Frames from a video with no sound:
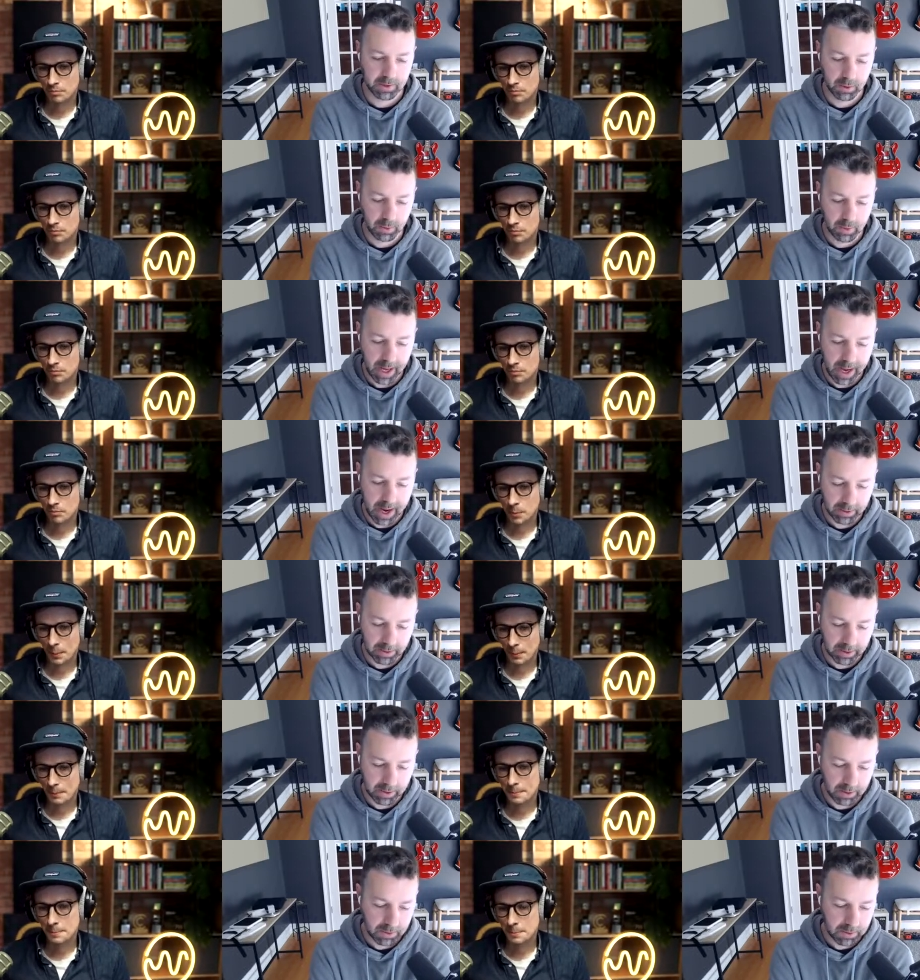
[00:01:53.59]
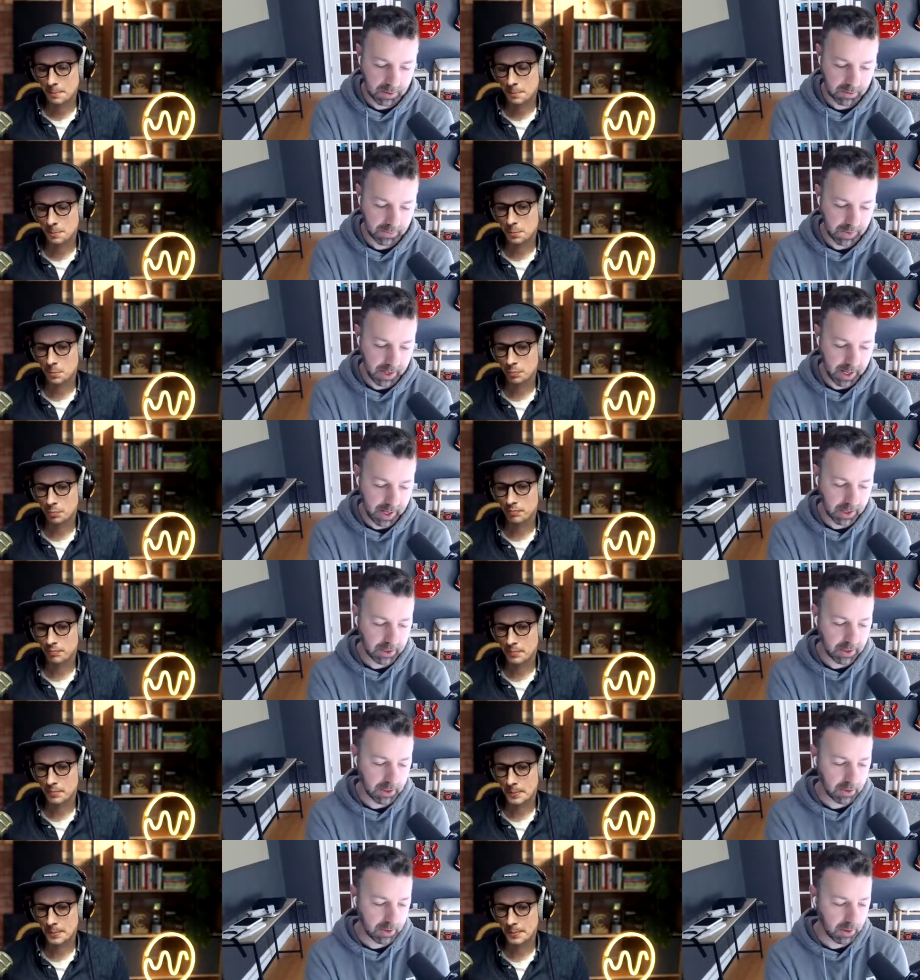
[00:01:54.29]
Speaker 1: So how do you
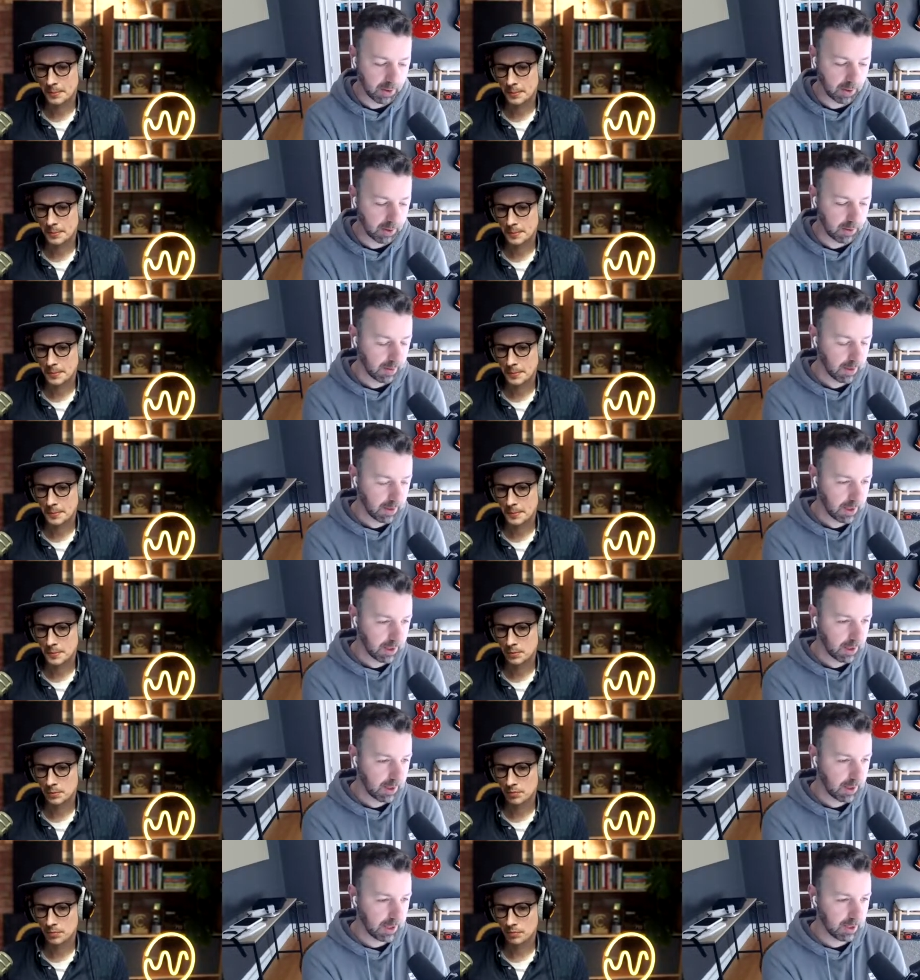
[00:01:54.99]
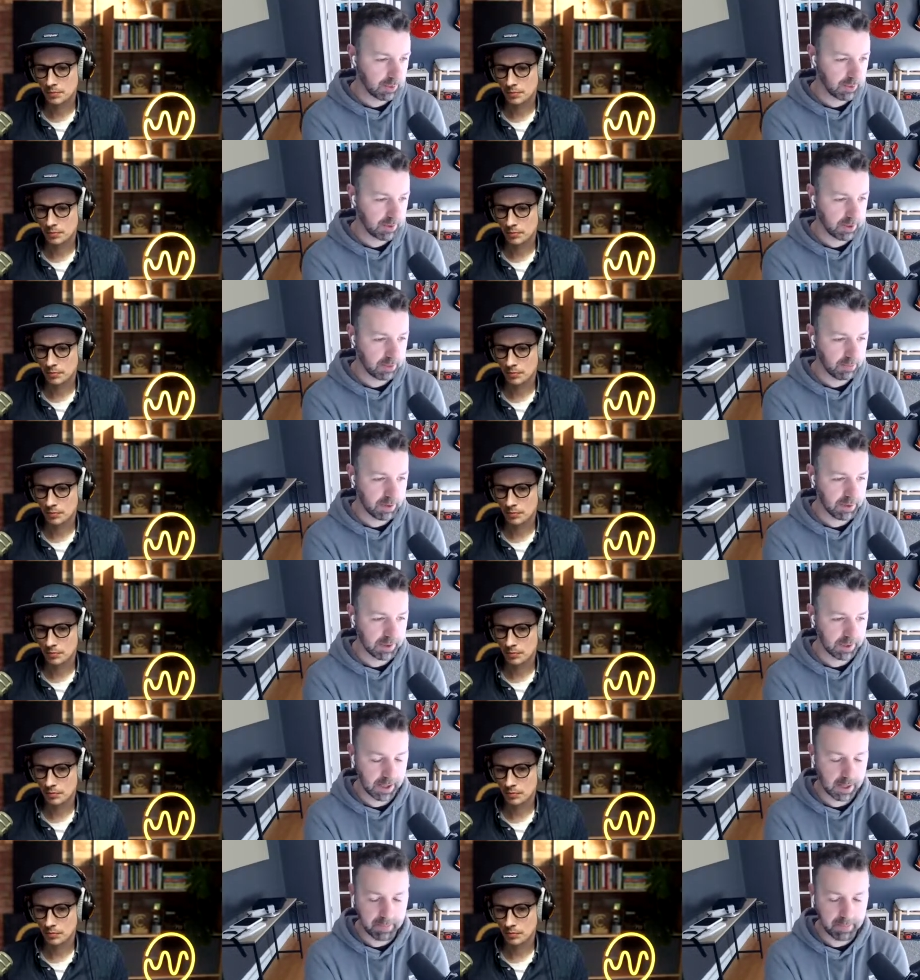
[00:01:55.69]
define your interest in music?